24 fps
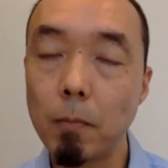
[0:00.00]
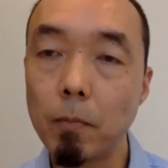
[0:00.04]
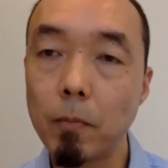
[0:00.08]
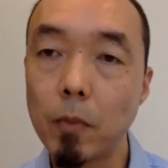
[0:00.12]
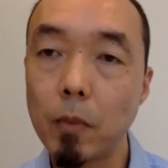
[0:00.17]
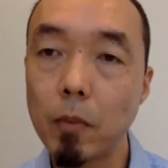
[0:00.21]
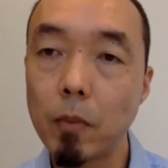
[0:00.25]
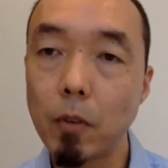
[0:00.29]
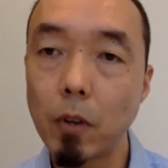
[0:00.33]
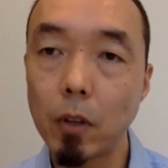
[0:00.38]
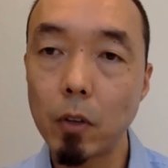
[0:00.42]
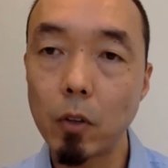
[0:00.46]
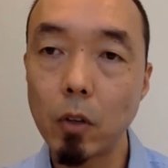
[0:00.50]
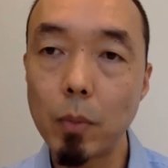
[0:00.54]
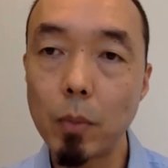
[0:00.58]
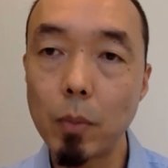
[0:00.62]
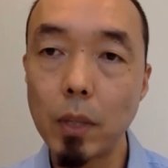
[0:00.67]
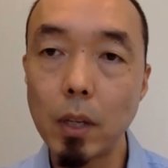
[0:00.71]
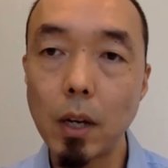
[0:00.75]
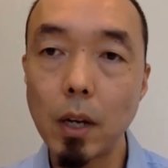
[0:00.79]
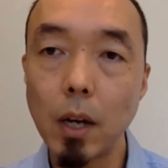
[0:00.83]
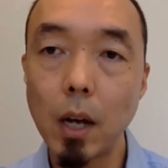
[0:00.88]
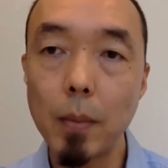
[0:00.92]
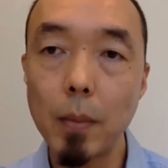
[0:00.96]
farther up in
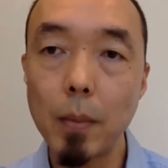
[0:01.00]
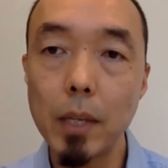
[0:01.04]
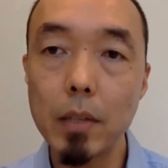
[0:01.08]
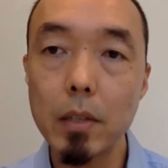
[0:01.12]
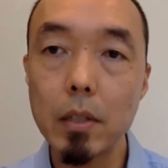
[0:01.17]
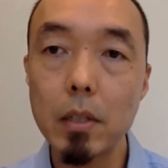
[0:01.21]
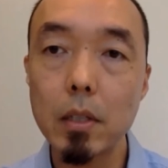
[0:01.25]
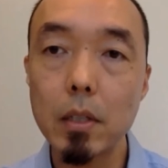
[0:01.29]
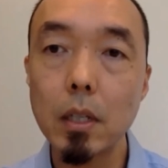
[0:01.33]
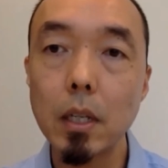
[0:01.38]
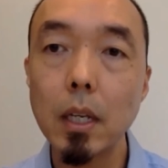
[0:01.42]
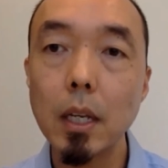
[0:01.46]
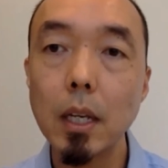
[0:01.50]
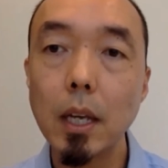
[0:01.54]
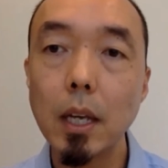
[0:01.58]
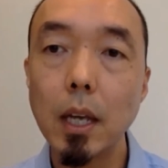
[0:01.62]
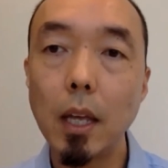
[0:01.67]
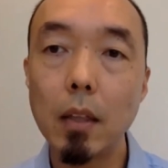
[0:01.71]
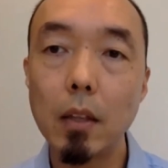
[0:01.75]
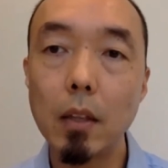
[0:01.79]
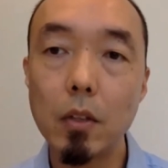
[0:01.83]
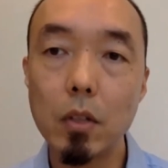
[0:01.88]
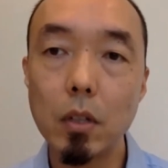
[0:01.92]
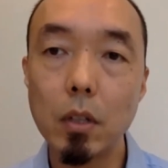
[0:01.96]
the comments.
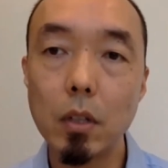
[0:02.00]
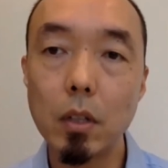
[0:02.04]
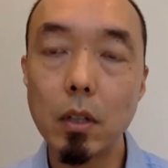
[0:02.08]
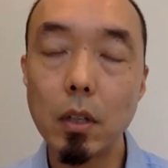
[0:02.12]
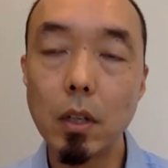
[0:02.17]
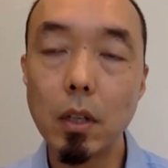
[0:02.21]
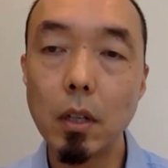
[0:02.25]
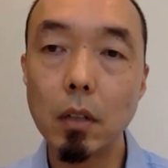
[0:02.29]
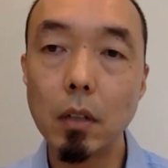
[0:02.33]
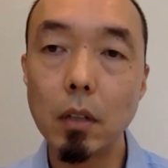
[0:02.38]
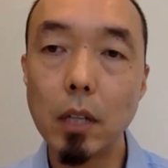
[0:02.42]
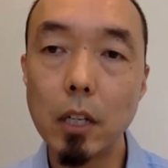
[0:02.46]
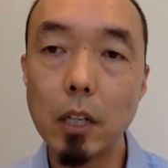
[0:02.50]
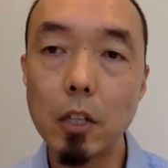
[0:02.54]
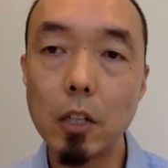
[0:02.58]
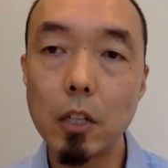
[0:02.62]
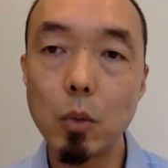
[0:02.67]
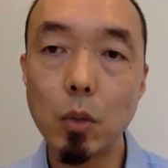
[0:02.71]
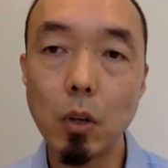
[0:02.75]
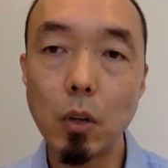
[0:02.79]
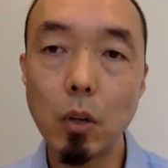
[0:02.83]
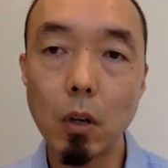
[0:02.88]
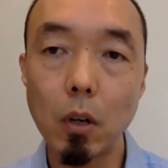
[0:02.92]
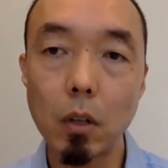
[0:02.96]
And there's a link to
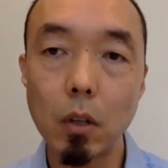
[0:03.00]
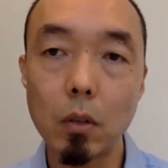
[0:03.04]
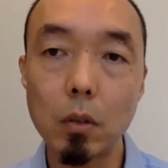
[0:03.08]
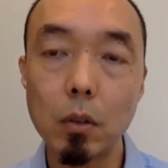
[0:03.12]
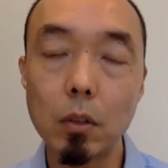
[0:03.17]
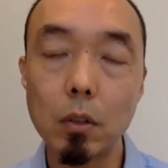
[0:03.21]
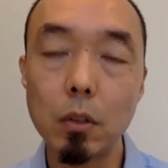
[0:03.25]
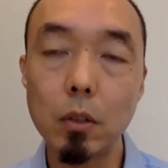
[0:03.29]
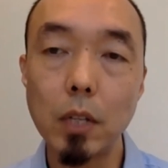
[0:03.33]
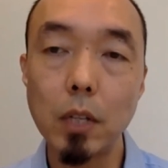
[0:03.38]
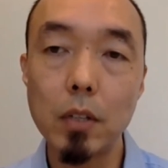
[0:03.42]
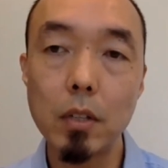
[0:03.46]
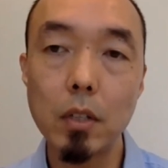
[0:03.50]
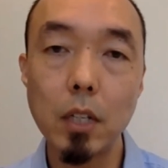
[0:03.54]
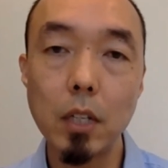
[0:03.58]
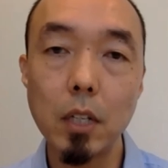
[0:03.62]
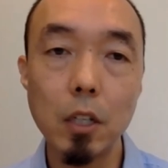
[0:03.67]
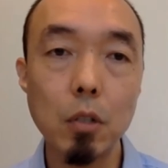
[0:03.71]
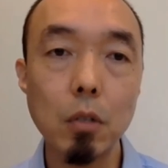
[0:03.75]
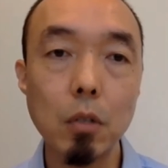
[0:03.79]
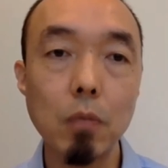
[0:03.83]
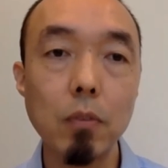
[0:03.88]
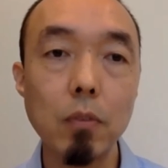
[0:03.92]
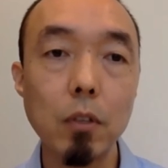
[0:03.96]
an article too, that's an
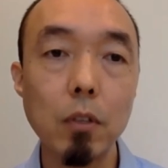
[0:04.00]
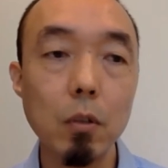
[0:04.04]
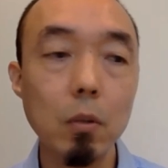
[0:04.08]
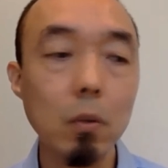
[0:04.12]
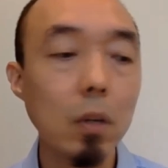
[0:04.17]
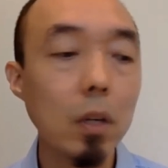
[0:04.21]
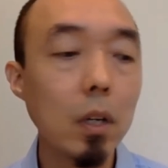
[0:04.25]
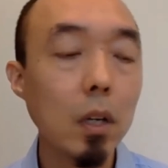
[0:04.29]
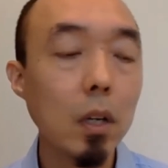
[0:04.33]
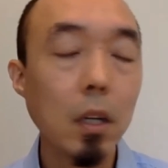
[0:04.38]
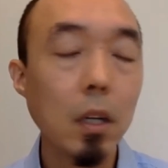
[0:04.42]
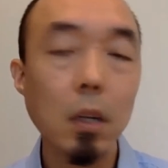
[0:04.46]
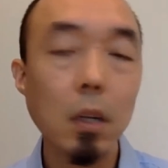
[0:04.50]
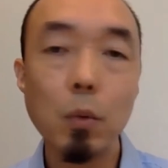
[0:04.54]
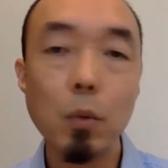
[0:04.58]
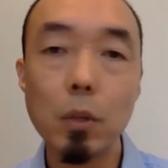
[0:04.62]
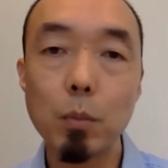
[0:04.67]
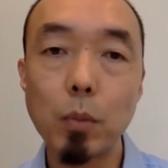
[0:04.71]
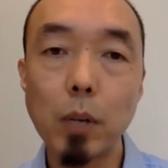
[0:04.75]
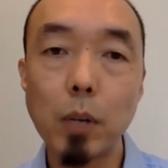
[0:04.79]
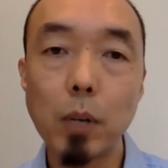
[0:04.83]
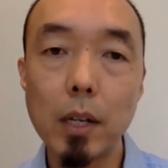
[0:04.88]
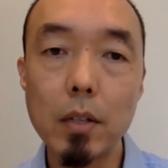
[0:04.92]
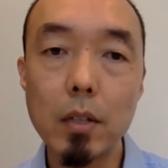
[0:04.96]
interview
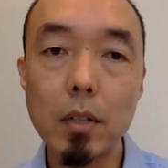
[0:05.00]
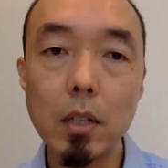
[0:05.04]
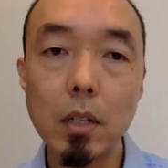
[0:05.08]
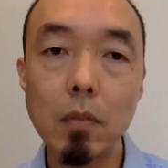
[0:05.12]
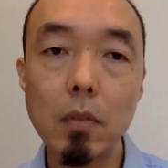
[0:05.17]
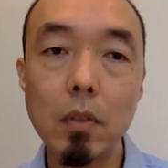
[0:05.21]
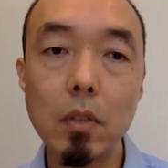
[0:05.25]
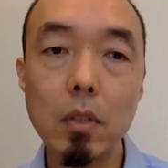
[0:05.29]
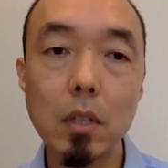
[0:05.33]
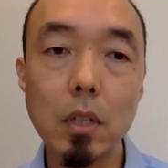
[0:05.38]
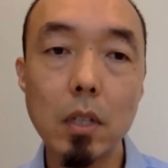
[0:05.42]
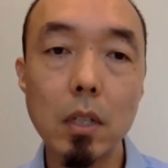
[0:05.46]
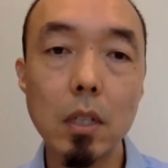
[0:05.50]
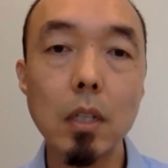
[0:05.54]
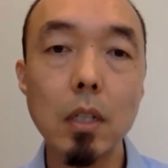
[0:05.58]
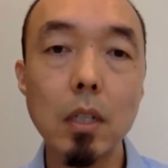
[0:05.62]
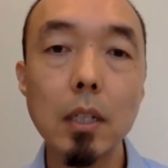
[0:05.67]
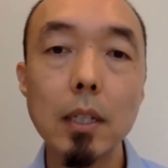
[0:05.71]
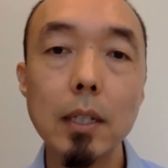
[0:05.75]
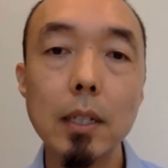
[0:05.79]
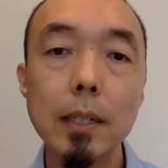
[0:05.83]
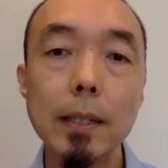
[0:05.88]
with Bryan Stevenson.